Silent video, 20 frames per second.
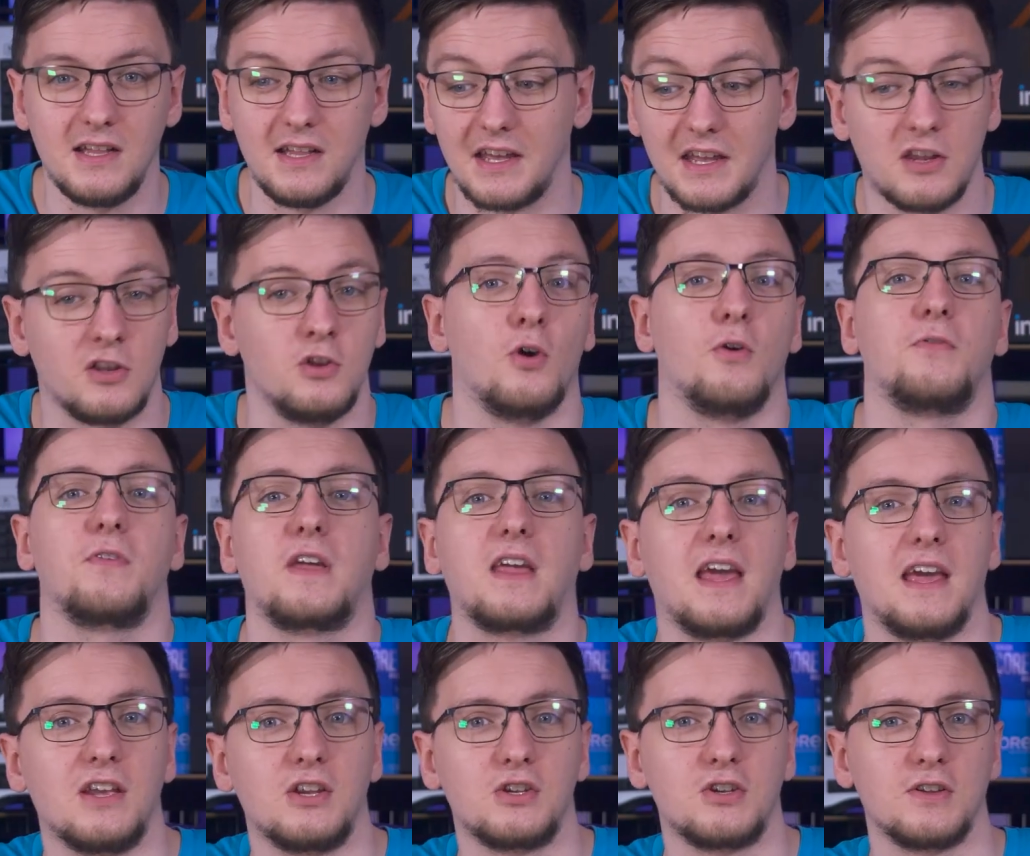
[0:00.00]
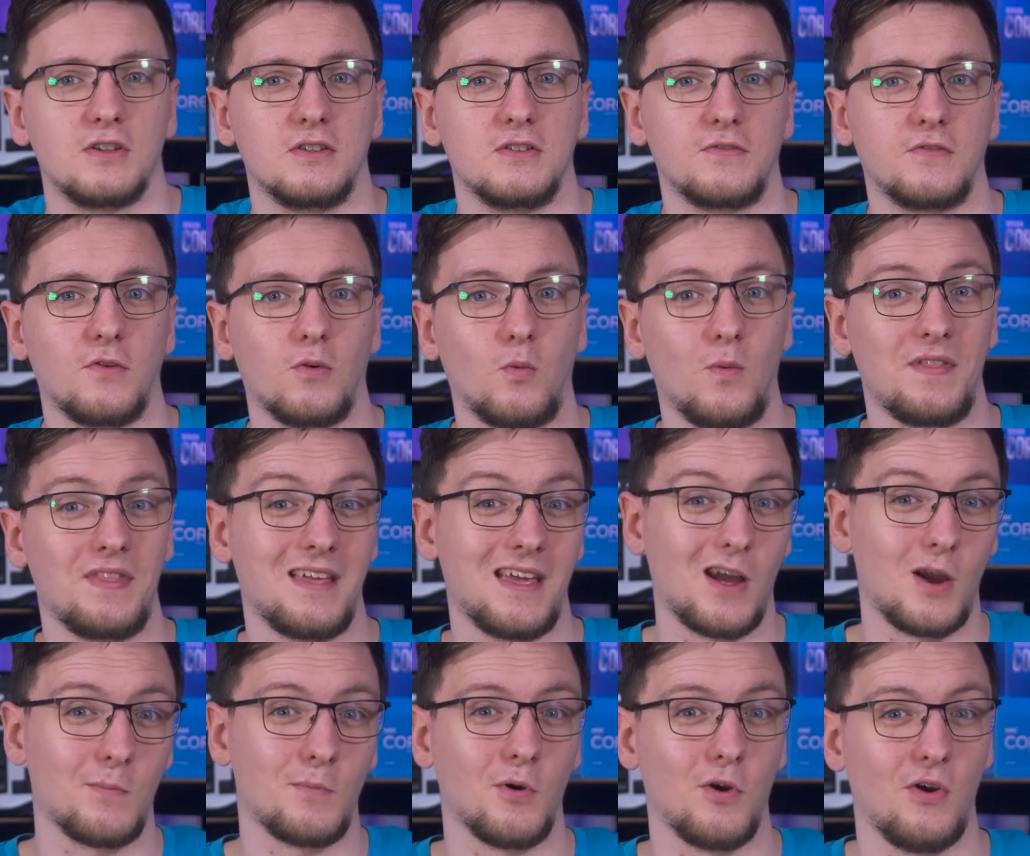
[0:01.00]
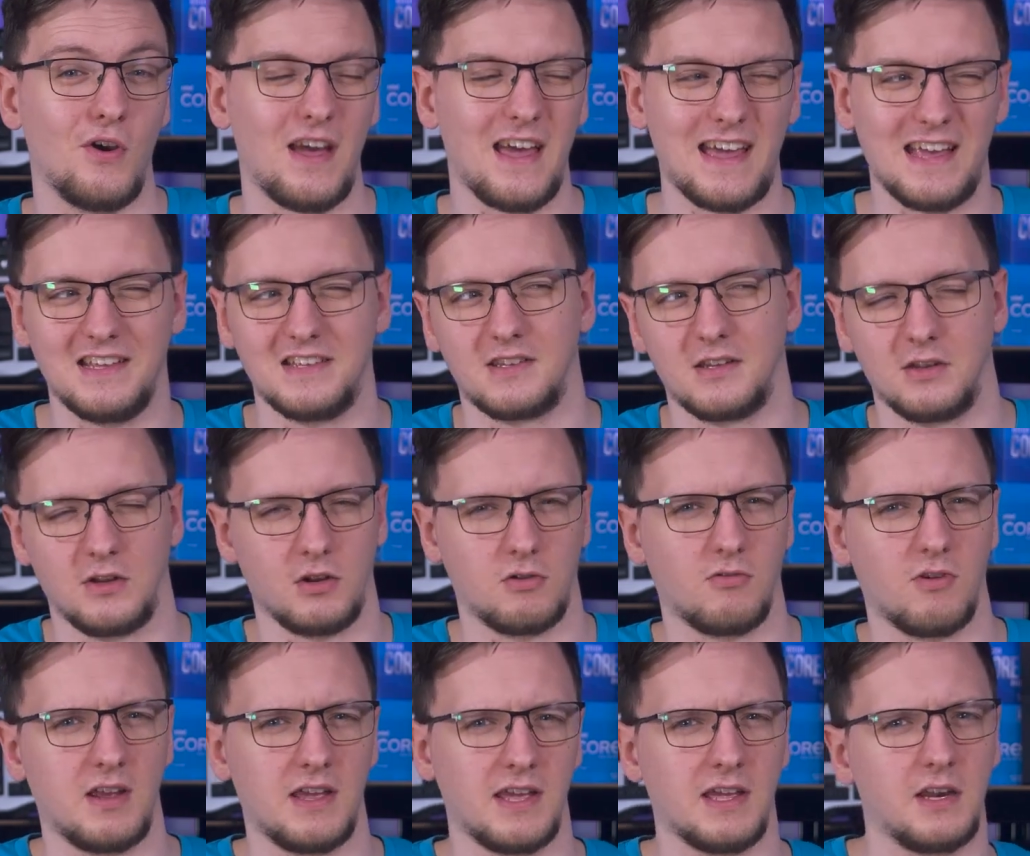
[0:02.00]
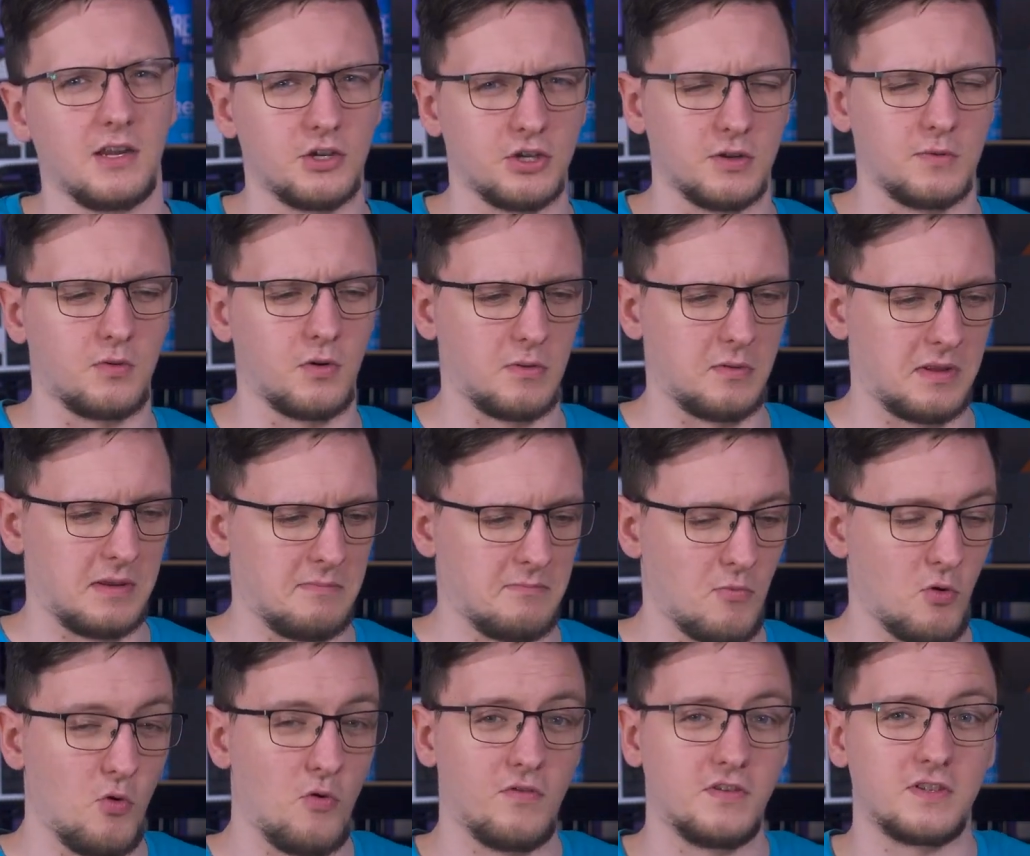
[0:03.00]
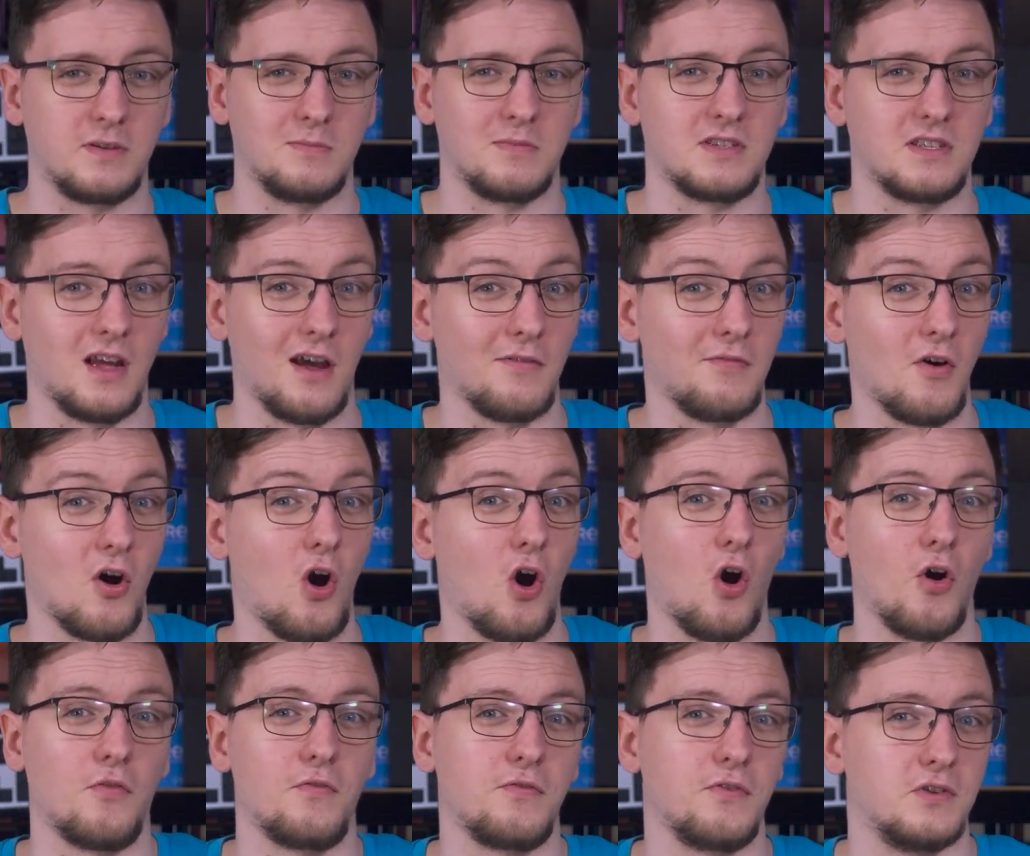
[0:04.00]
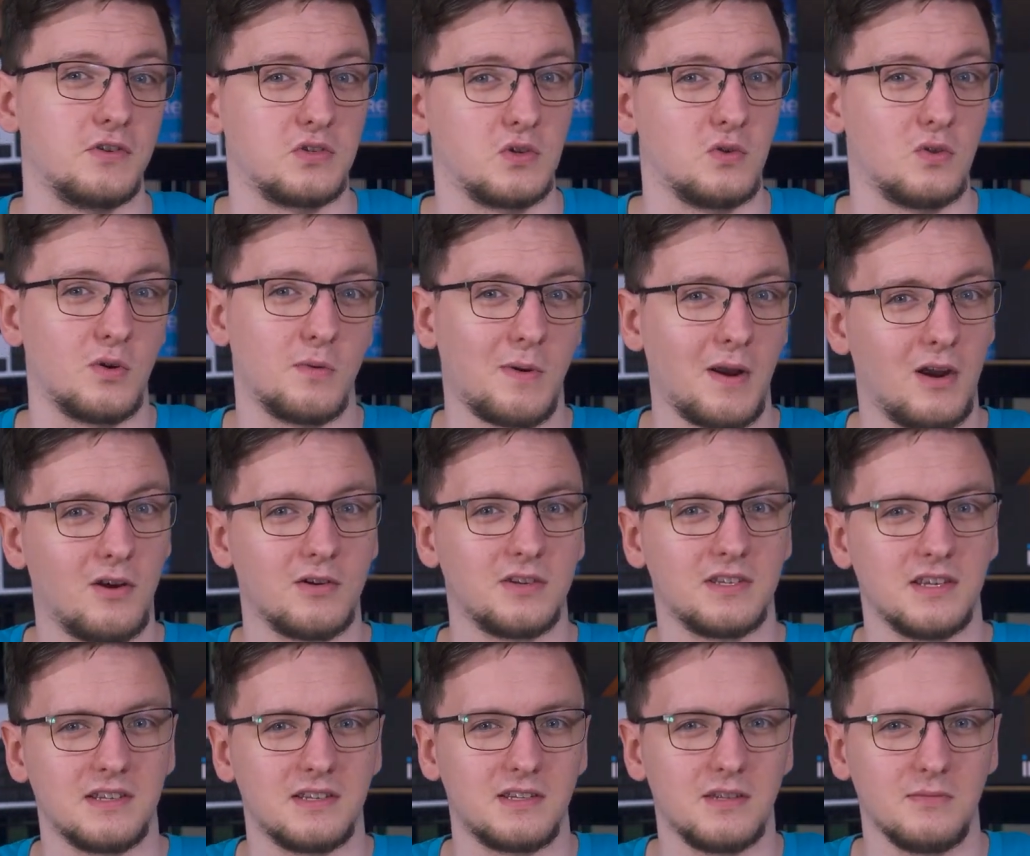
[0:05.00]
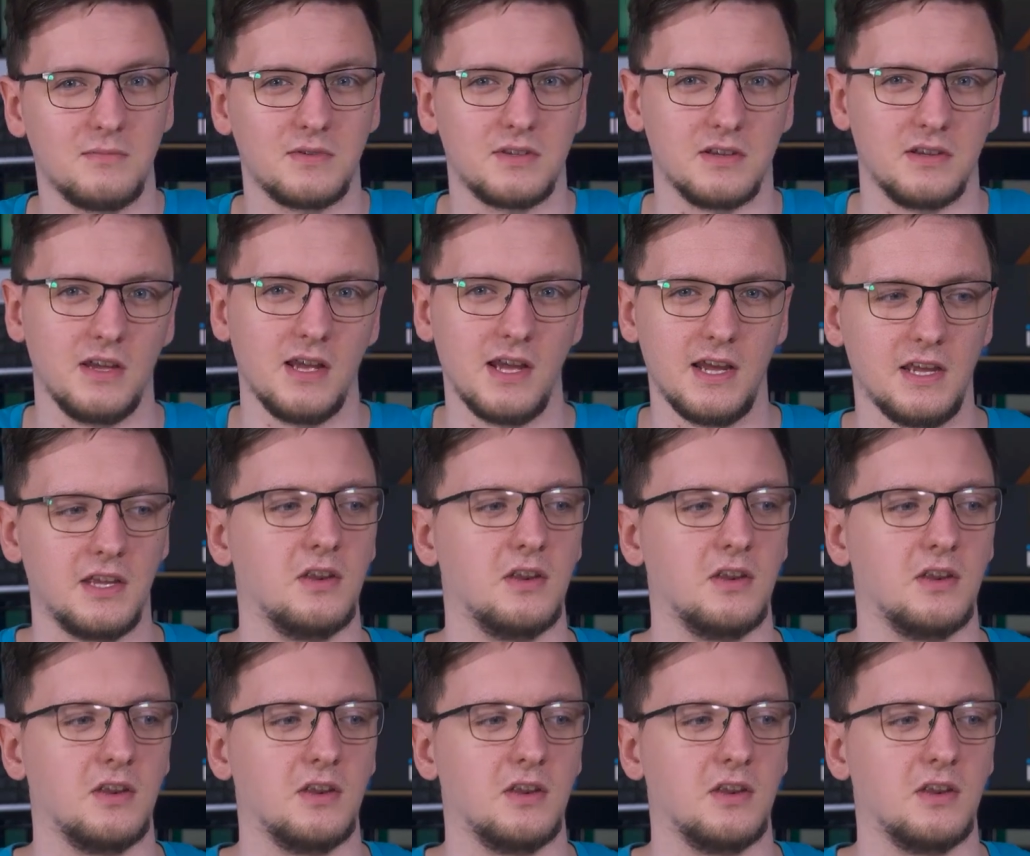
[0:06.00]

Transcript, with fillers: like notifications for when the output isn't great and I should probably move some stuff off the solar power system to,